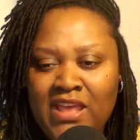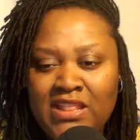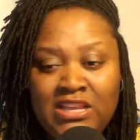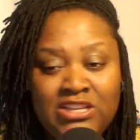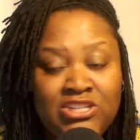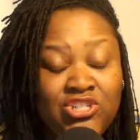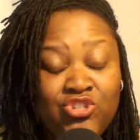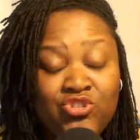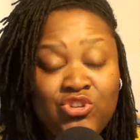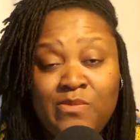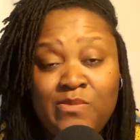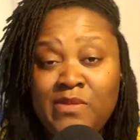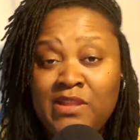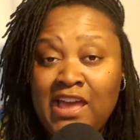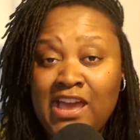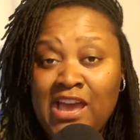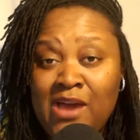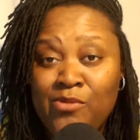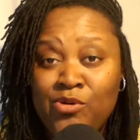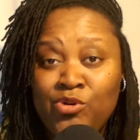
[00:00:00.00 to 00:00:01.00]
They just treat me
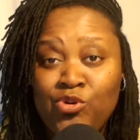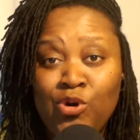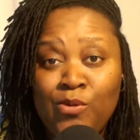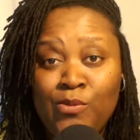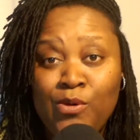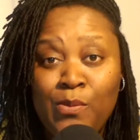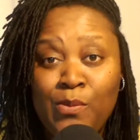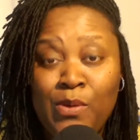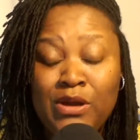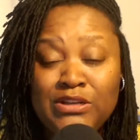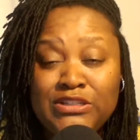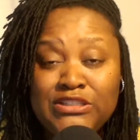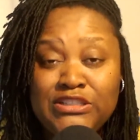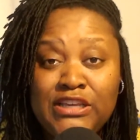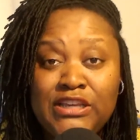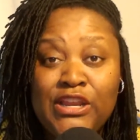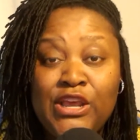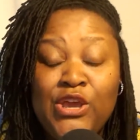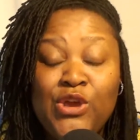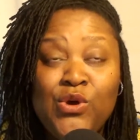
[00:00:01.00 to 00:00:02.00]
like I'm a normal person,
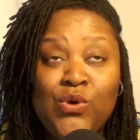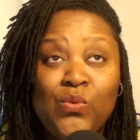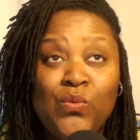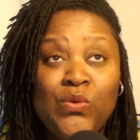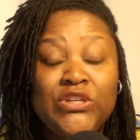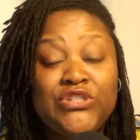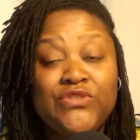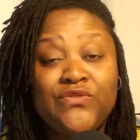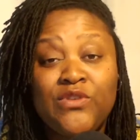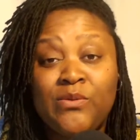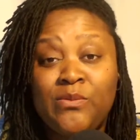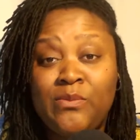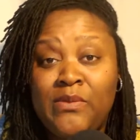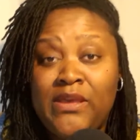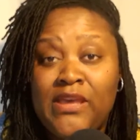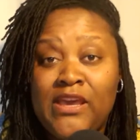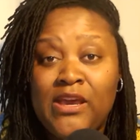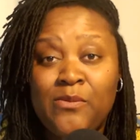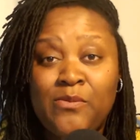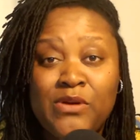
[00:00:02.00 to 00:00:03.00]
which for
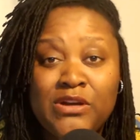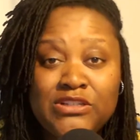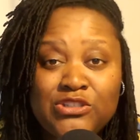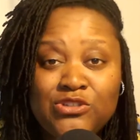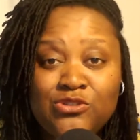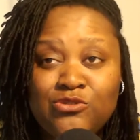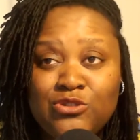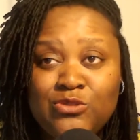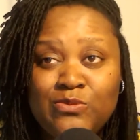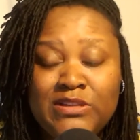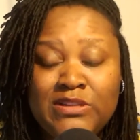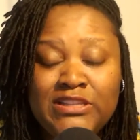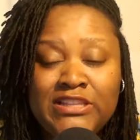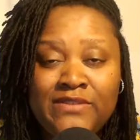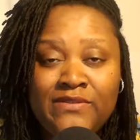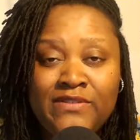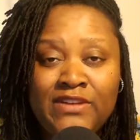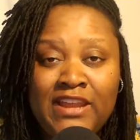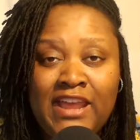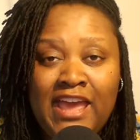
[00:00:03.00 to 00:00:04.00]
me, a person who's been
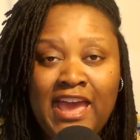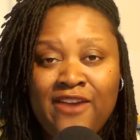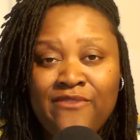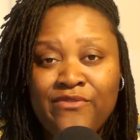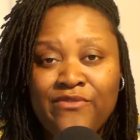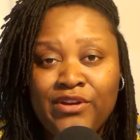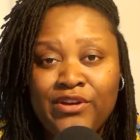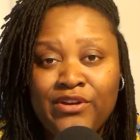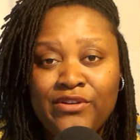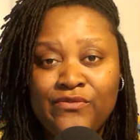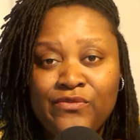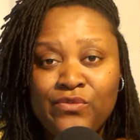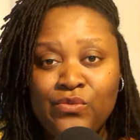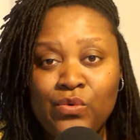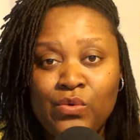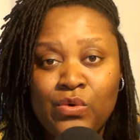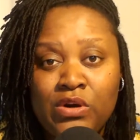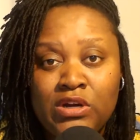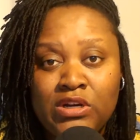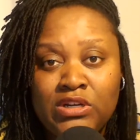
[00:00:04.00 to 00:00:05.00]
living in Africa
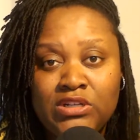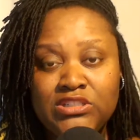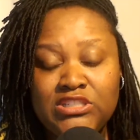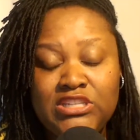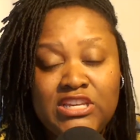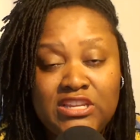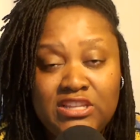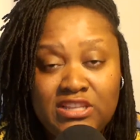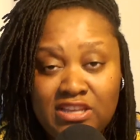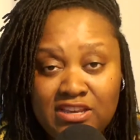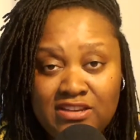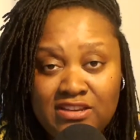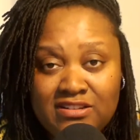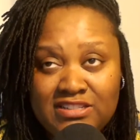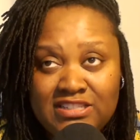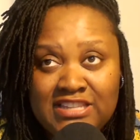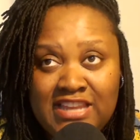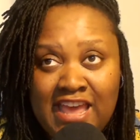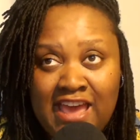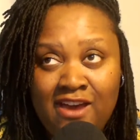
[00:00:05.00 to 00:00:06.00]
for 10 years
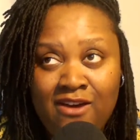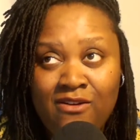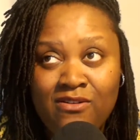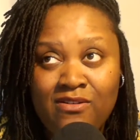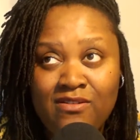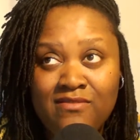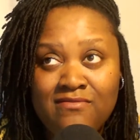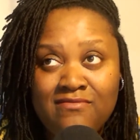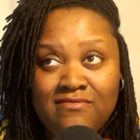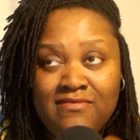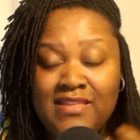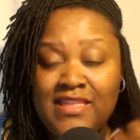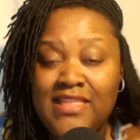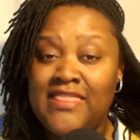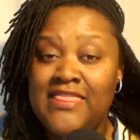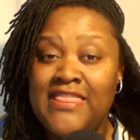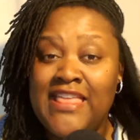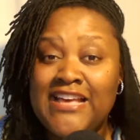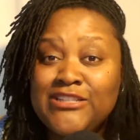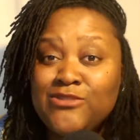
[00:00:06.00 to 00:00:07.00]
now,
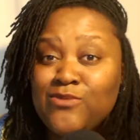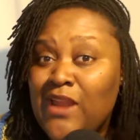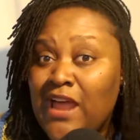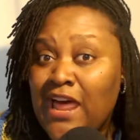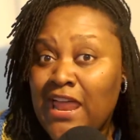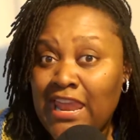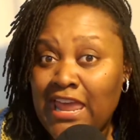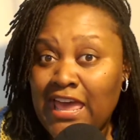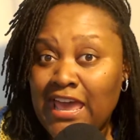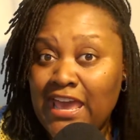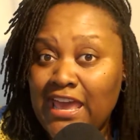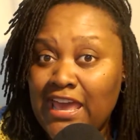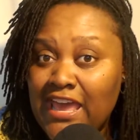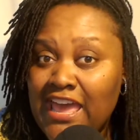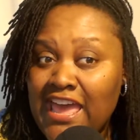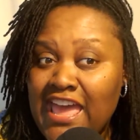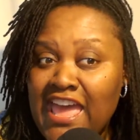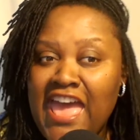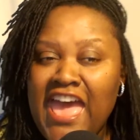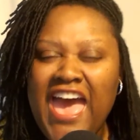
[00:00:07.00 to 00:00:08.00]
that's what I like.
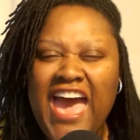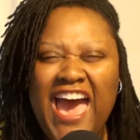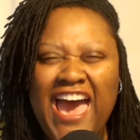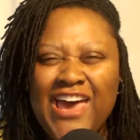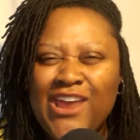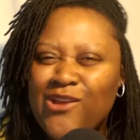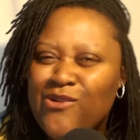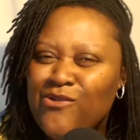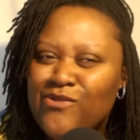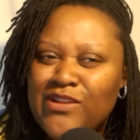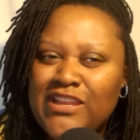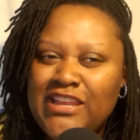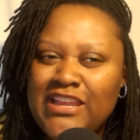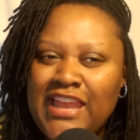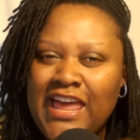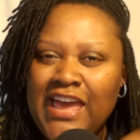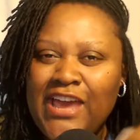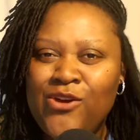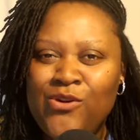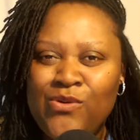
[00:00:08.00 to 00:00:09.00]
I don't really
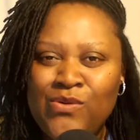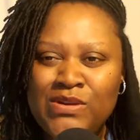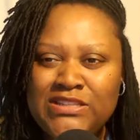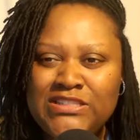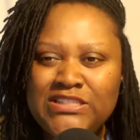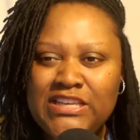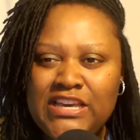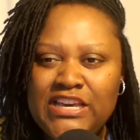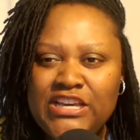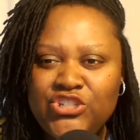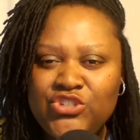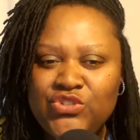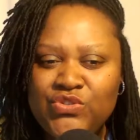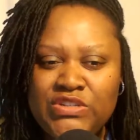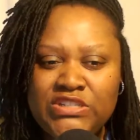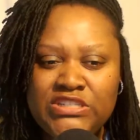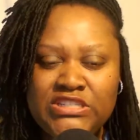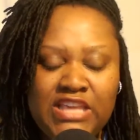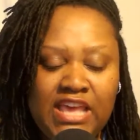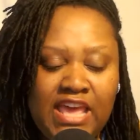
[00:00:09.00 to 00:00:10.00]
like going to
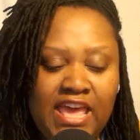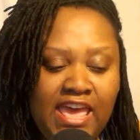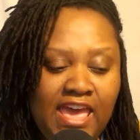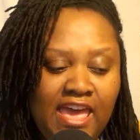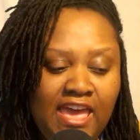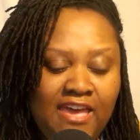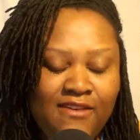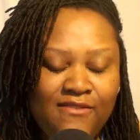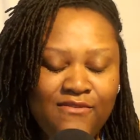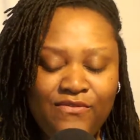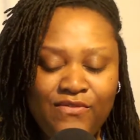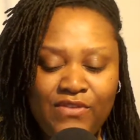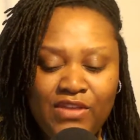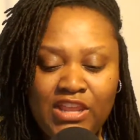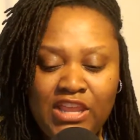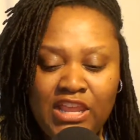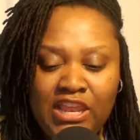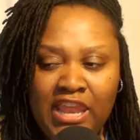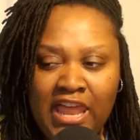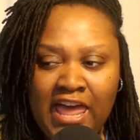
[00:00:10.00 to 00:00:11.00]
countries and
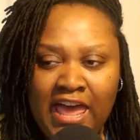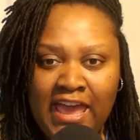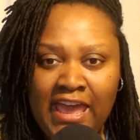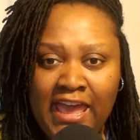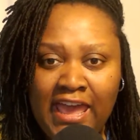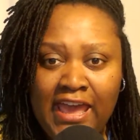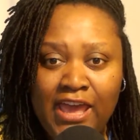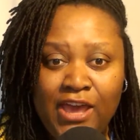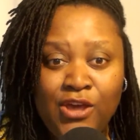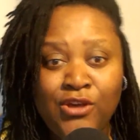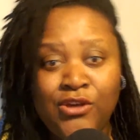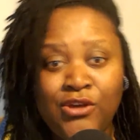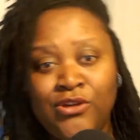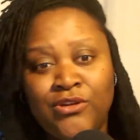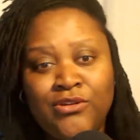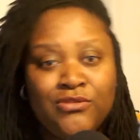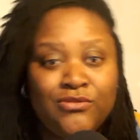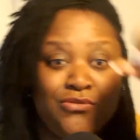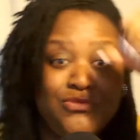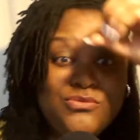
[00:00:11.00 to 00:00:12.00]
feeling like,
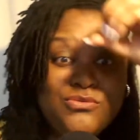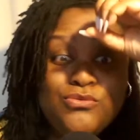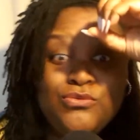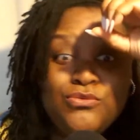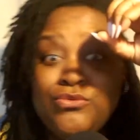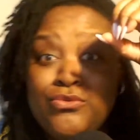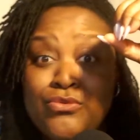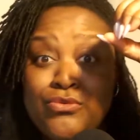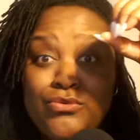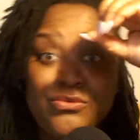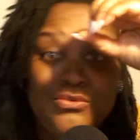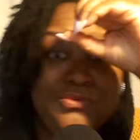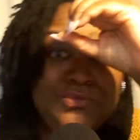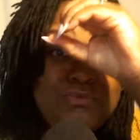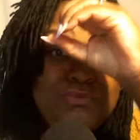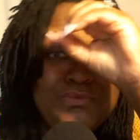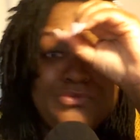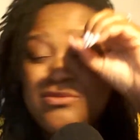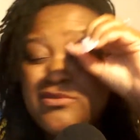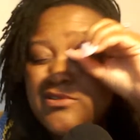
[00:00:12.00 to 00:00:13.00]

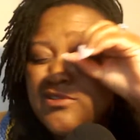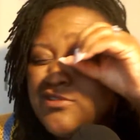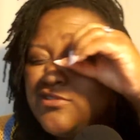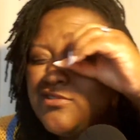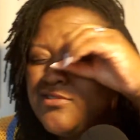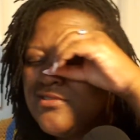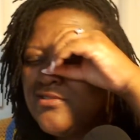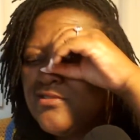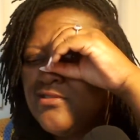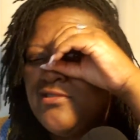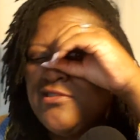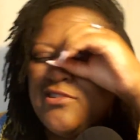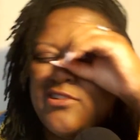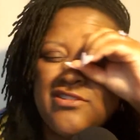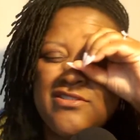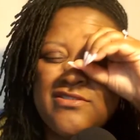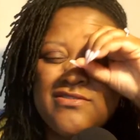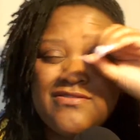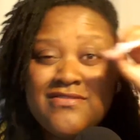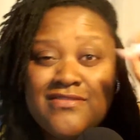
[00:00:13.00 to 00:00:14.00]
ooh,
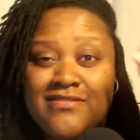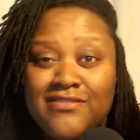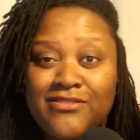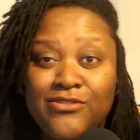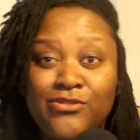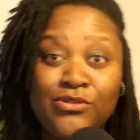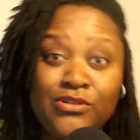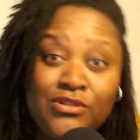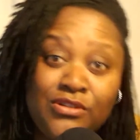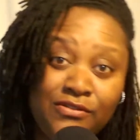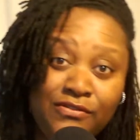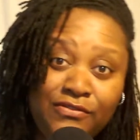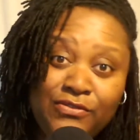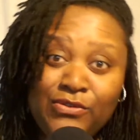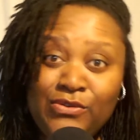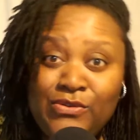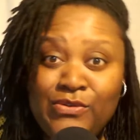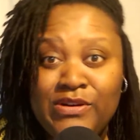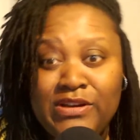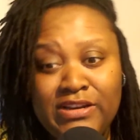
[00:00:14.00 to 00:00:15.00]
you're the
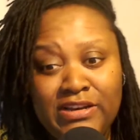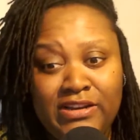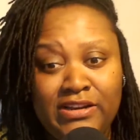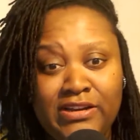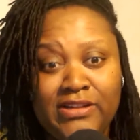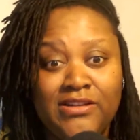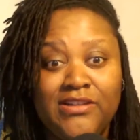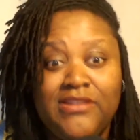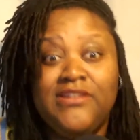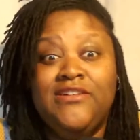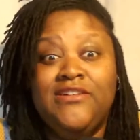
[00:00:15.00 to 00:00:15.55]
foreigner.